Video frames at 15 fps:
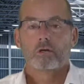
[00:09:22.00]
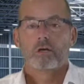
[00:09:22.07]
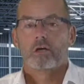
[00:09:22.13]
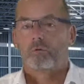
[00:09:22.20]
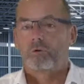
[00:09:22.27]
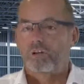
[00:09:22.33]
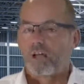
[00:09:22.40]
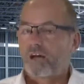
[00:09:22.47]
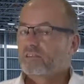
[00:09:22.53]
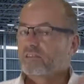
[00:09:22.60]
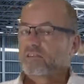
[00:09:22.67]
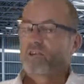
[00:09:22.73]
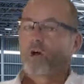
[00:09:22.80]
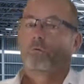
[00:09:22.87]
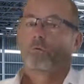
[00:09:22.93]
We'd like to
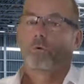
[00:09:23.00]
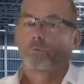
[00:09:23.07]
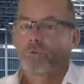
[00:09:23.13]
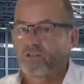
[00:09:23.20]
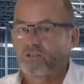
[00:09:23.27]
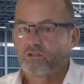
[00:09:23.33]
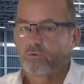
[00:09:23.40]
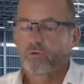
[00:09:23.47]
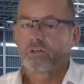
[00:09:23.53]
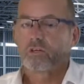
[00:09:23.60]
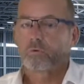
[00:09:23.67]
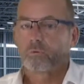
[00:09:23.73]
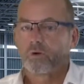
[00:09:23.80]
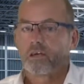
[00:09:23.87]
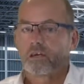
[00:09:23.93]
know what we're doing in
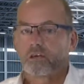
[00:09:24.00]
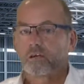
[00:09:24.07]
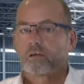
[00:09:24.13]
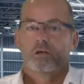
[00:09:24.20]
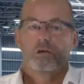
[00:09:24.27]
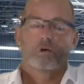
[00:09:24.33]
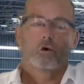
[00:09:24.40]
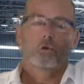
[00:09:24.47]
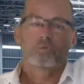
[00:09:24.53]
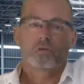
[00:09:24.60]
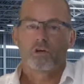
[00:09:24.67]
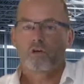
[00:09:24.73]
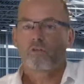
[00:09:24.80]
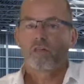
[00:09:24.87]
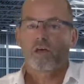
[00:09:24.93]
a week or
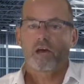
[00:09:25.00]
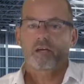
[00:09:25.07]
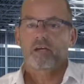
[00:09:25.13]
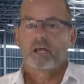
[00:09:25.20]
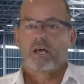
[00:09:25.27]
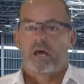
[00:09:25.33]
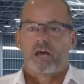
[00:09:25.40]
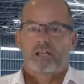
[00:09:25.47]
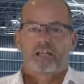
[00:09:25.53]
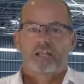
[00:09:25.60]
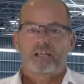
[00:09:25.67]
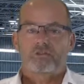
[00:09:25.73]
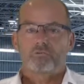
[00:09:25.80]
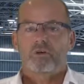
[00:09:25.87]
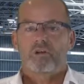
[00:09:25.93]
beyond that. At
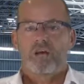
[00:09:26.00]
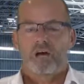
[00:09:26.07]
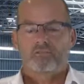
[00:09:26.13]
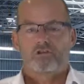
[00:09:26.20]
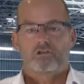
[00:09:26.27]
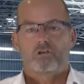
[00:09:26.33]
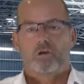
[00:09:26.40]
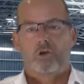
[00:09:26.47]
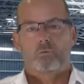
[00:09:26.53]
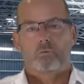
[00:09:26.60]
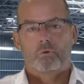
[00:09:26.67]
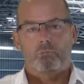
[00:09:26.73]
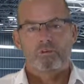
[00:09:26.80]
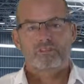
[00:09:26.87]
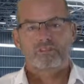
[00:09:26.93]
least we have to know
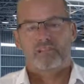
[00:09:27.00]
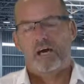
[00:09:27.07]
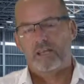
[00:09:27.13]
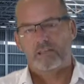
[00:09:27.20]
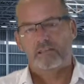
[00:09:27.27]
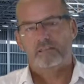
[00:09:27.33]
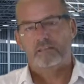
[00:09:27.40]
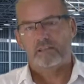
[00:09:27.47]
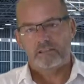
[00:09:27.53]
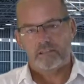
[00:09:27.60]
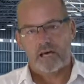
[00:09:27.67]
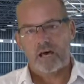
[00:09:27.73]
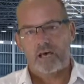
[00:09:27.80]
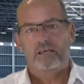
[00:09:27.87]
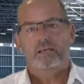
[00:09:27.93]
when we're starting the
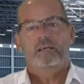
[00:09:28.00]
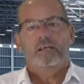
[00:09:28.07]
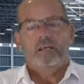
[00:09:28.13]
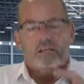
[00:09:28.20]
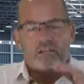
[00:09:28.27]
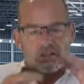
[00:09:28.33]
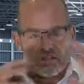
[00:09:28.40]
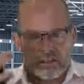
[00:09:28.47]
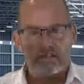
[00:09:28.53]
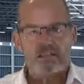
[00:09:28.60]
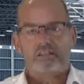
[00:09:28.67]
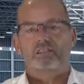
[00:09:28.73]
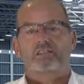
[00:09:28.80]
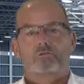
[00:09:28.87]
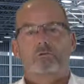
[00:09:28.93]
day,
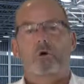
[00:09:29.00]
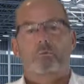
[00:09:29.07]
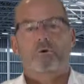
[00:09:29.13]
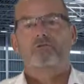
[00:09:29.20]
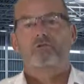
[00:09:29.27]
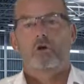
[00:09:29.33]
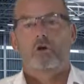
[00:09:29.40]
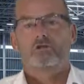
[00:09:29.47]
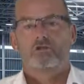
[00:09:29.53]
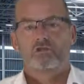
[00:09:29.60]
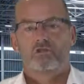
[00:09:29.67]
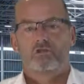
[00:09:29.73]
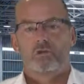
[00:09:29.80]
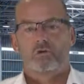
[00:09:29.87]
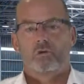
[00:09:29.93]
this is what we've got to
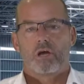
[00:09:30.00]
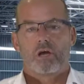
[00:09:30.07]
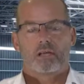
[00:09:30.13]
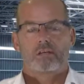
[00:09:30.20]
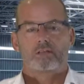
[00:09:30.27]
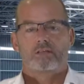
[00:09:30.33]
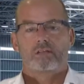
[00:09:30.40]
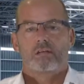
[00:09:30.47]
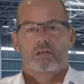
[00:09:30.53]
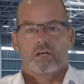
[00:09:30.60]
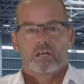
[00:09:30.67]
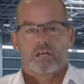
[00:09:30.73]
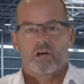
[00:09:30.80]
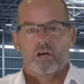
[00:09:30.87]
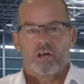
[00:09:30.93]
do, and
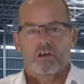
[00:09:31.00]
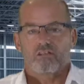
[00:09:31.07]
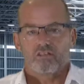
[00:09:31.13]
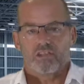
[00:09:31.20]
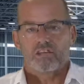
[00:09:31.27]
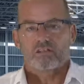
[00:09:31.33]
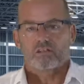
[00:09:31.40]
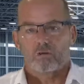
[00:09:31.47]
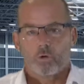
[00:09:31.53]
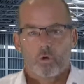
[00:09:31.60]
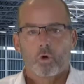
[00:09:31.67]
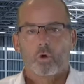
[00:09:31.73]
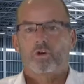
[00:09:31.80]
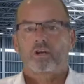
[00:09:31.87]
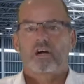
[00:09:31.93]
you know, everything's
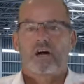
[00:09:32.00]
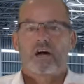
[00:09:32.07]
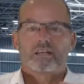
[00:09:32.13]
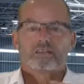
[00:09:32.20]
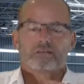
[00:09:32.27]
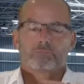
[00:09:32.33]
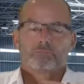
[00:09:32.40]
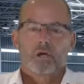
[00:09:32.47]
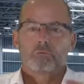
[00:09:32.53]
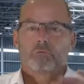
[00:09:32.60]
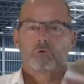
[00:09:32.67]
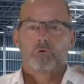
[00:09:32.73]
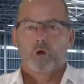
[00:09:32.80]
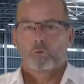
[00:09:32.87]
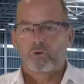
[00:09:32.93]
organized and people
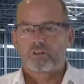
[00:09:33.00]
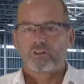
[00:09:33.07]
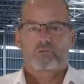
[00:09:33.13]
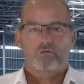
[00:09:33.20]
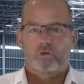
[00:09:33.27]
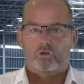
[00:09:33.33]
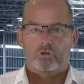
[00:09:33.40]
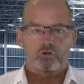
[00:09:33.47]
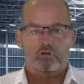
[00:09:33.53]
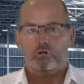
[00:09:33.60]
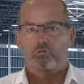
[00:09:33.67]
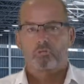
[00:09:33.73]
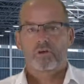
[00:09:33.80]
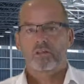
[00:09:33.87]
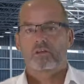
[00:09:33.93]
know what they've got to do
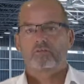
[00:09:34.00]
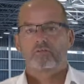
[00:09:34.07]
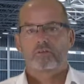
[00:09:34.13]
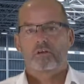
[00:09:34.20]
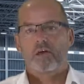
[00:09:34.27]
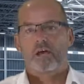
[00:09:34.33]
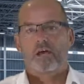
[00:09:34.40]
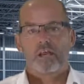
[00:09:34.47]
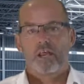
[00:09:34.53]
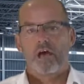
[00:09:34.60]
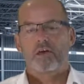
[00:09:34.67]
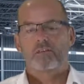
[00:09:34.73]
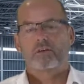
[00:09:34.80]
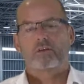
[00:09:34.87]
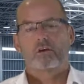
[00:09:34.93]
and where they've and
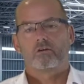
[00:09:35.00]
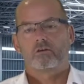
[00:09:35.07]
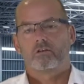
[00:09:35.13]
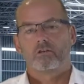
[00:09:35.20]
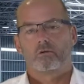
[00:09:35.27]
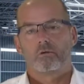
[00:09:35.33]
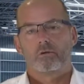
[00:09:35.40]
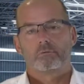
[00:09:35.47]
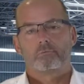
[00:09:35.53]
how they're going to do it.